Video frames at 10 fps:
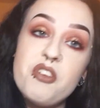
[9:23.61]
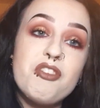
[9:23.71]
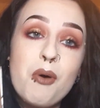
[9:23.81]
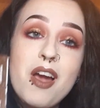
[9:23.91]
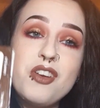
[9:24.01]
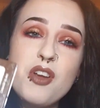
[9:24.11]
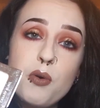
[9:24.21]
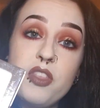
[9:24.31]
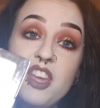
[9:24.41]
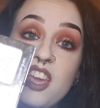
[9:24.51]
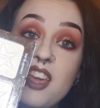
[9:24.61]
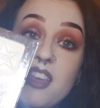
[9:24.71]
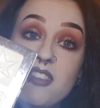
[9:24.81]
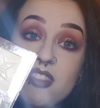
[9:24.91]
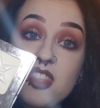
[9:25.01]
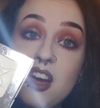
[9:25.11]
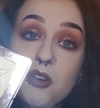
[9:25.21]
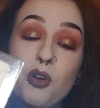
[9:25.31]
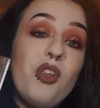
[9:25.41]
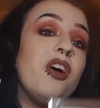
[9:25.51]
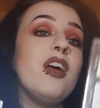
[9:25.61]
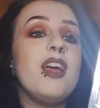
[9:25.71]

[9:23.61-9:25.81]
so I know that it is that colour.